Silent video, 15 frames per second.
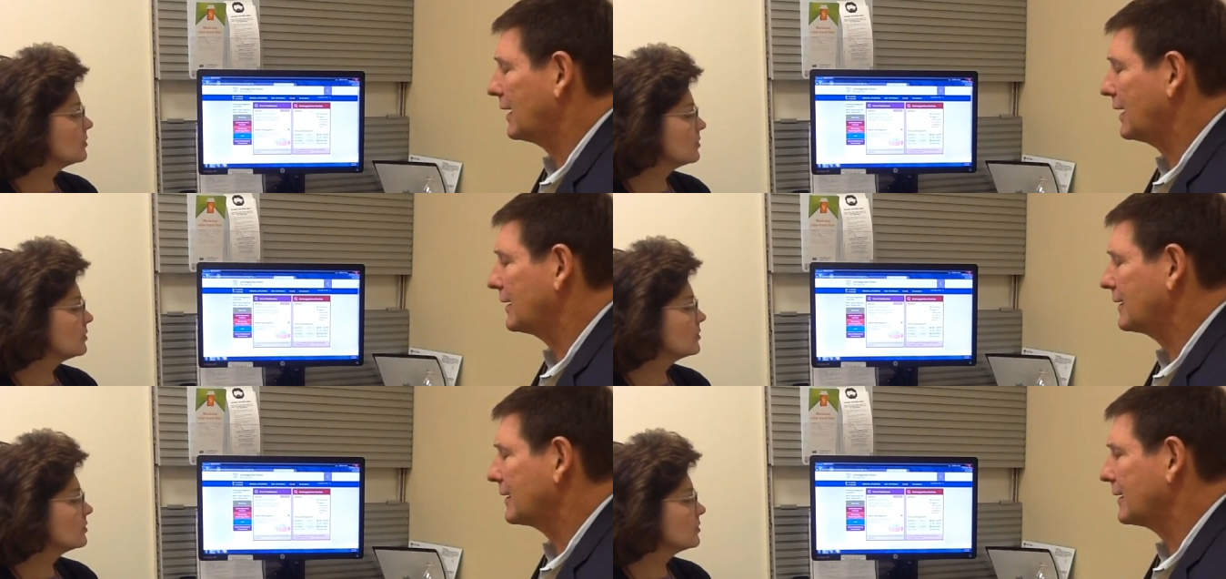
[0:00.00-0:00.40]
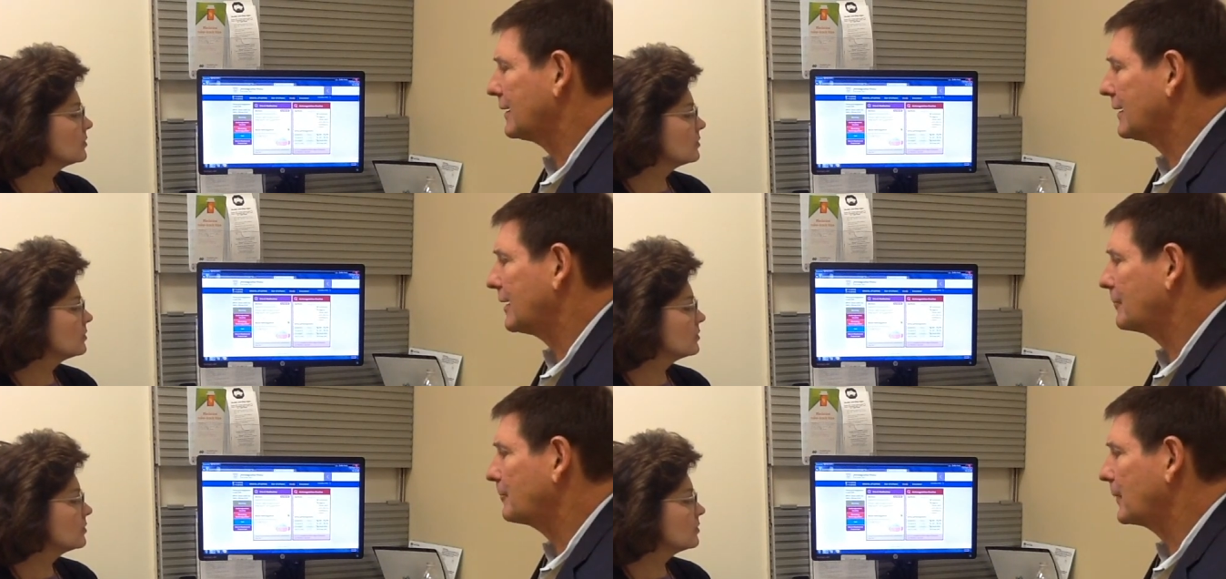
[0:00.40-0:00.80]
Speaker 1: And
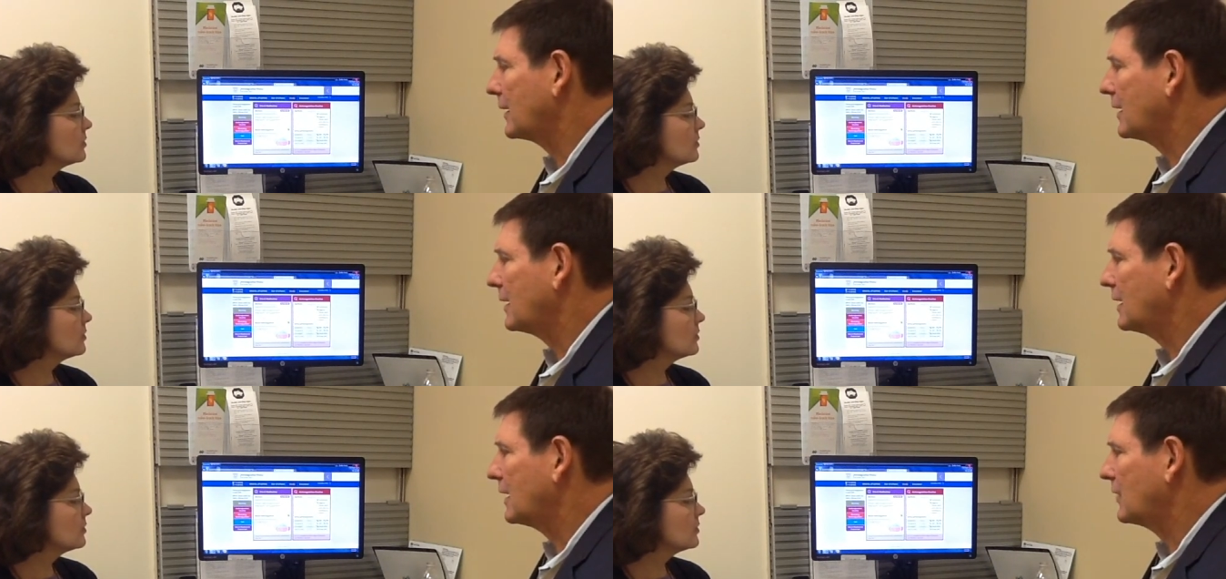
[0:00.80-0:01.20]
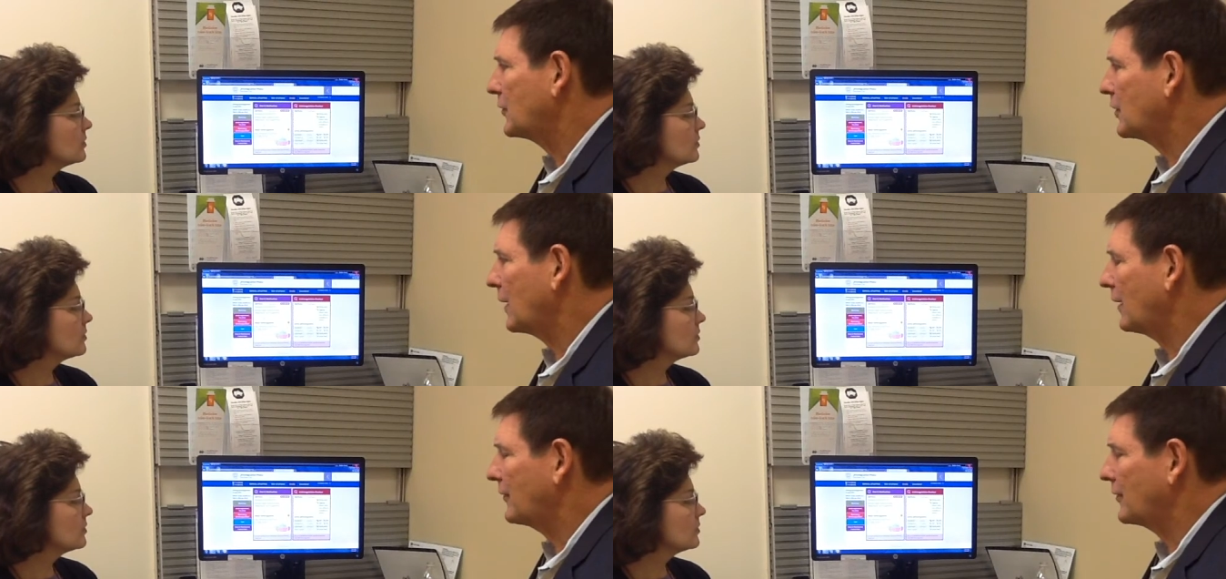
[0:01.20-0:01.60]
um, if
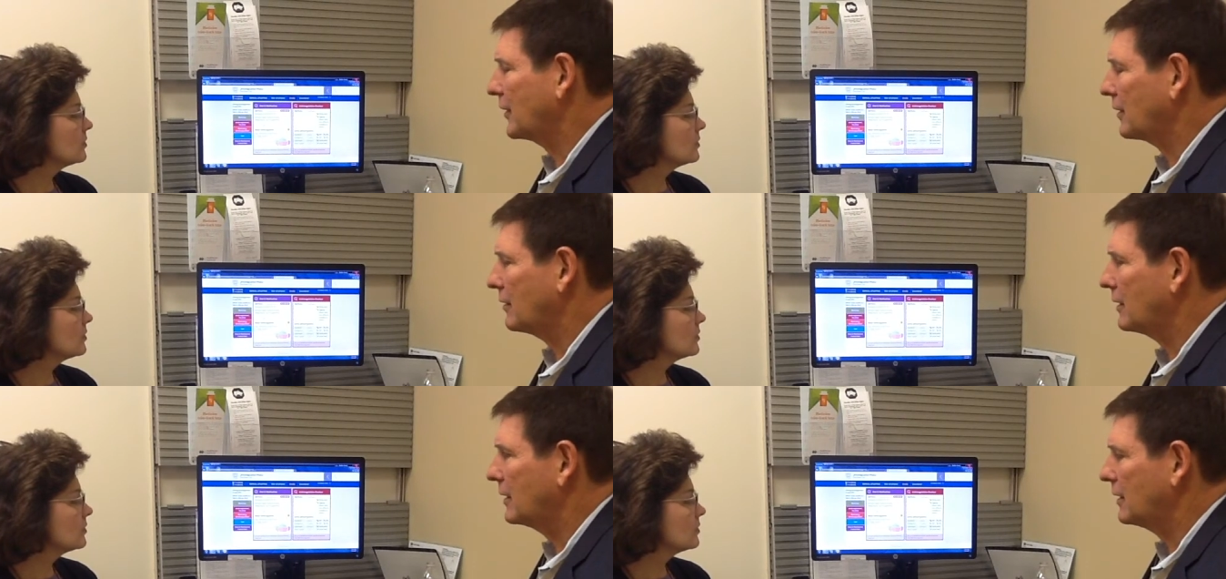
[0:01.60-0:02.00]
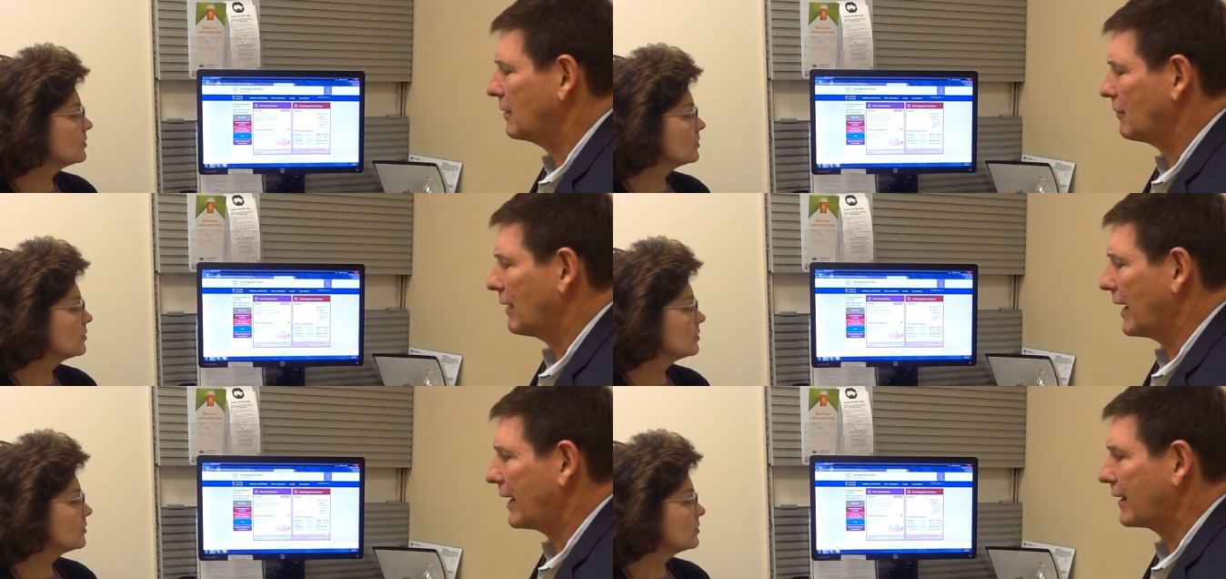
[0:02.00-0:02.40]
you have very
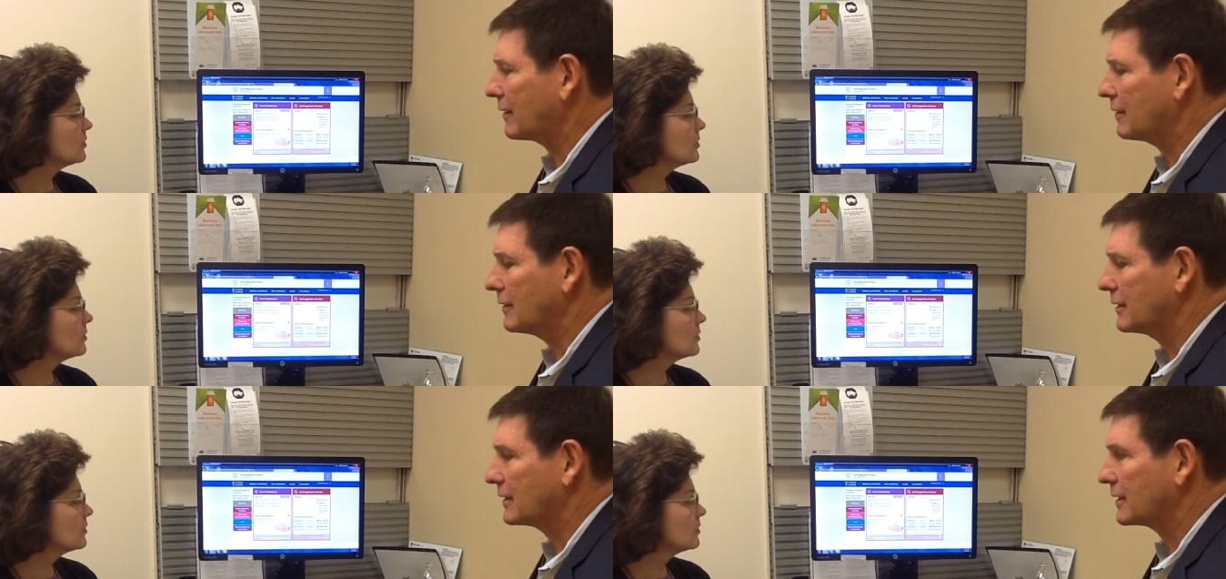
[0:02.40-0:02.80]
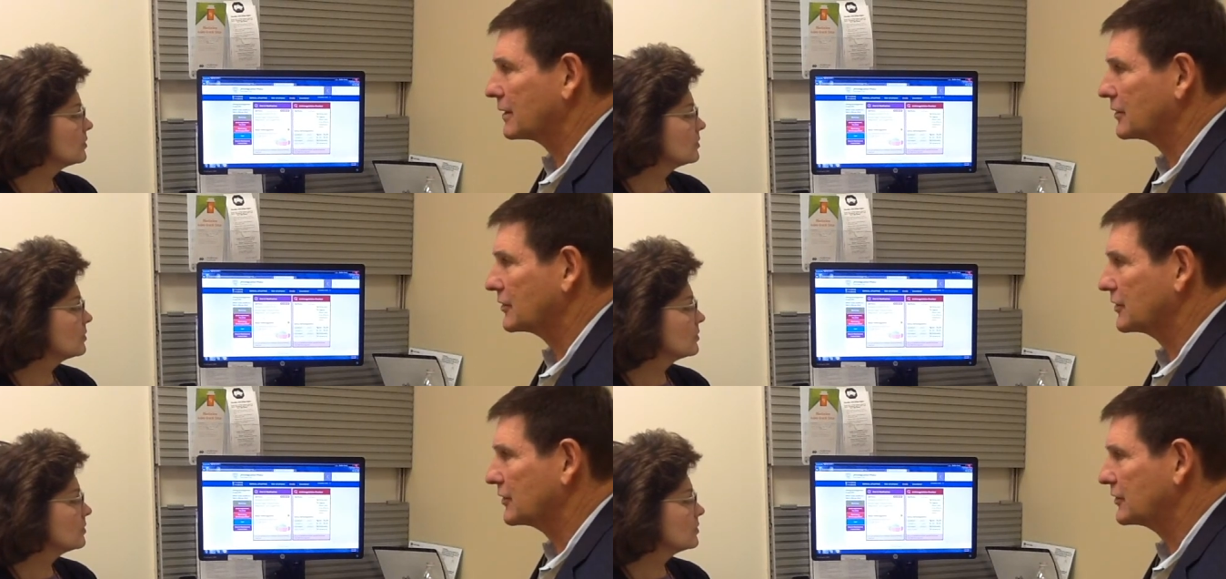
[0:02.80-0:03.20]
erratic or
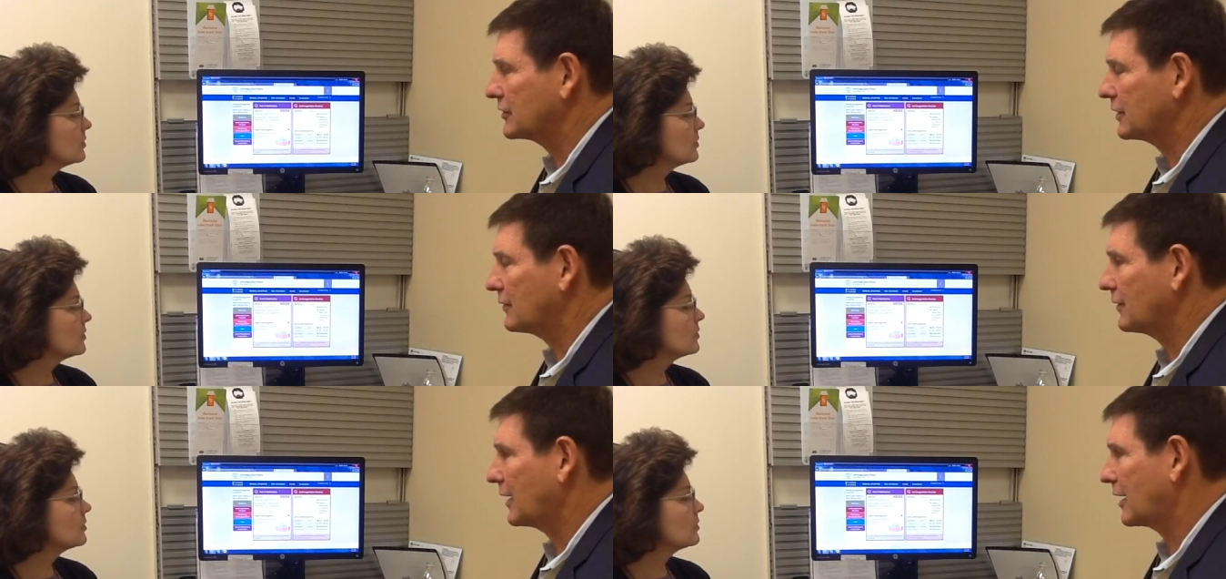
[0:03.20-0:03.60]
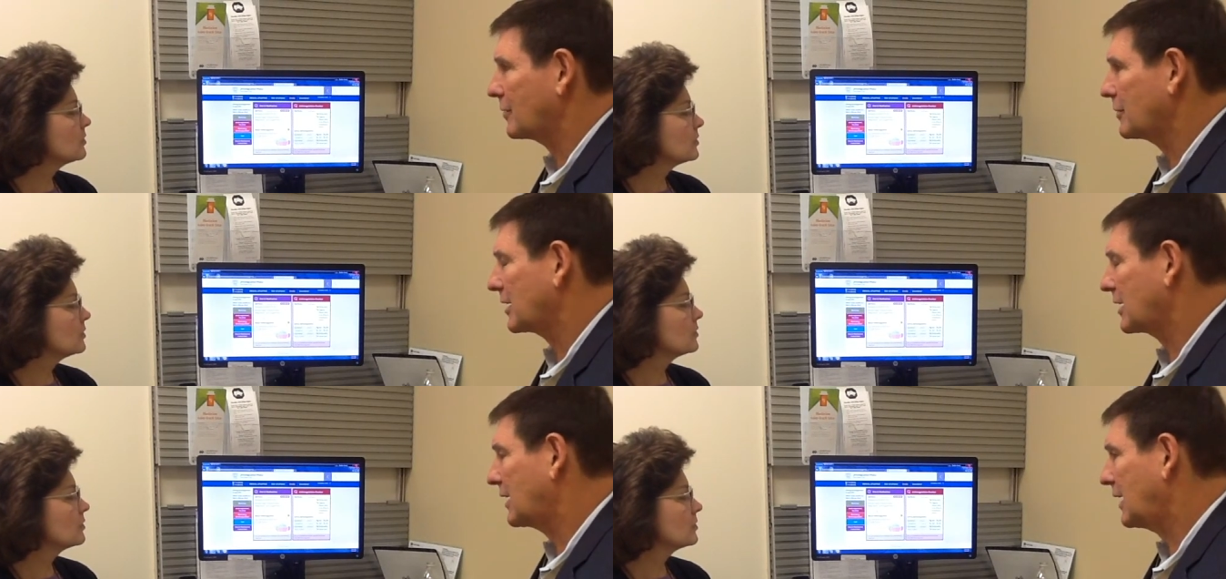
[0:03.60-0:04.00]
inconsistent
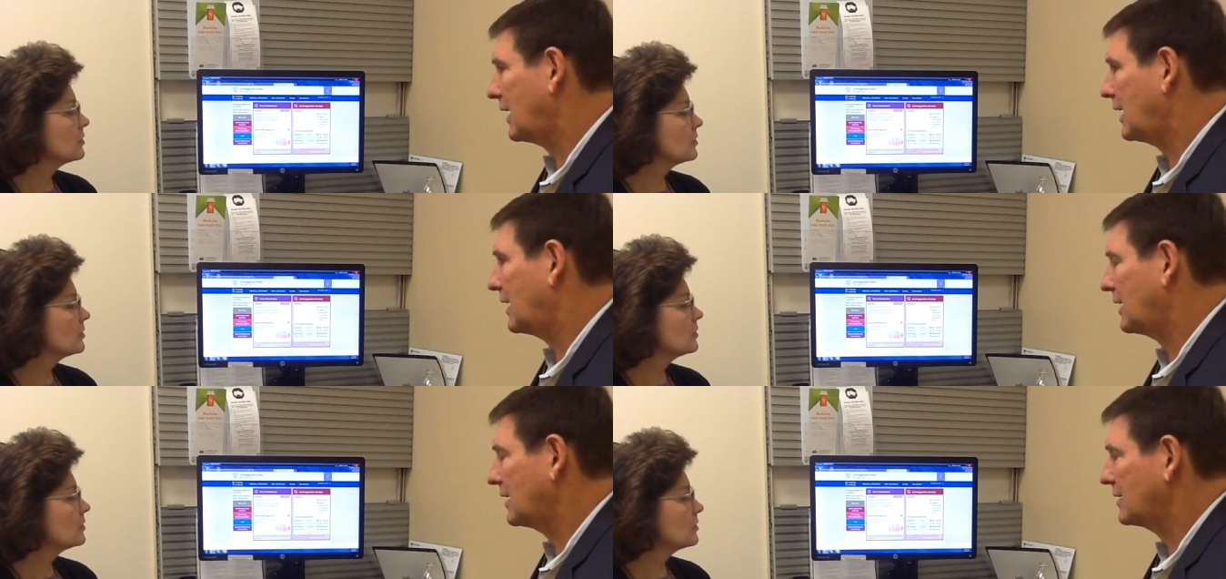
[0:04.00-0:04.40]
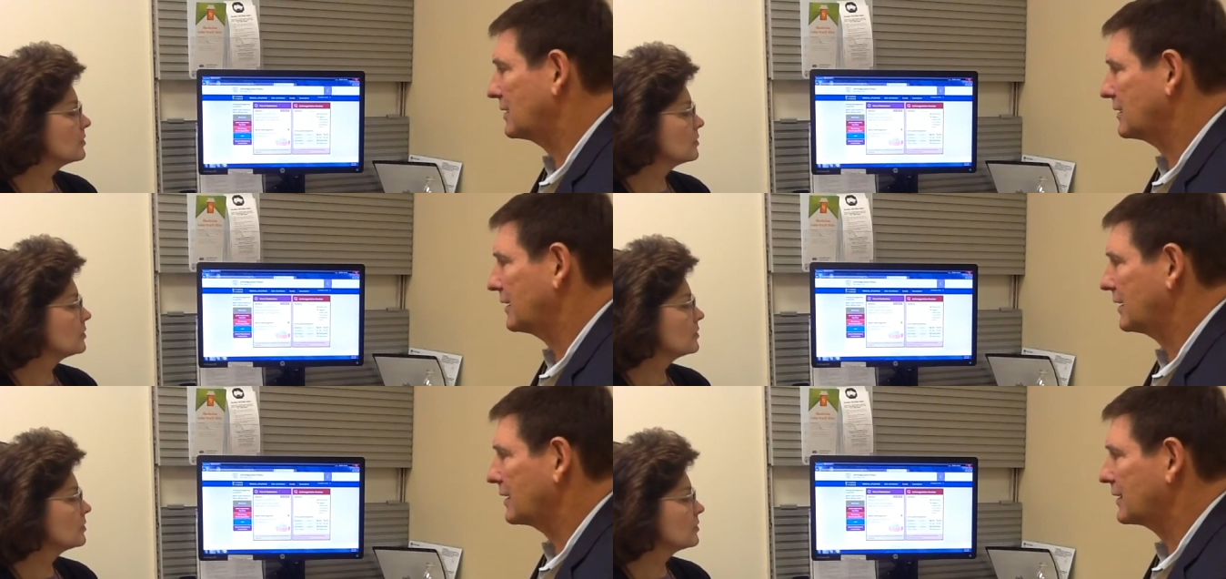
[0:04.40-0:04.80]
vitamin K
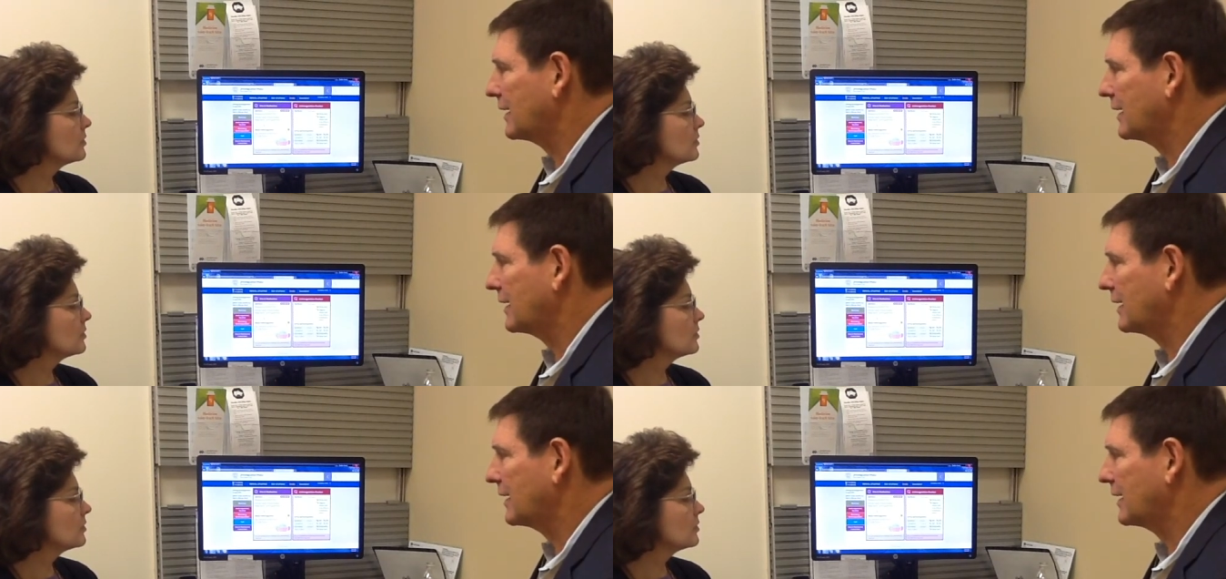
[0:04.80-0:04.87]
intake,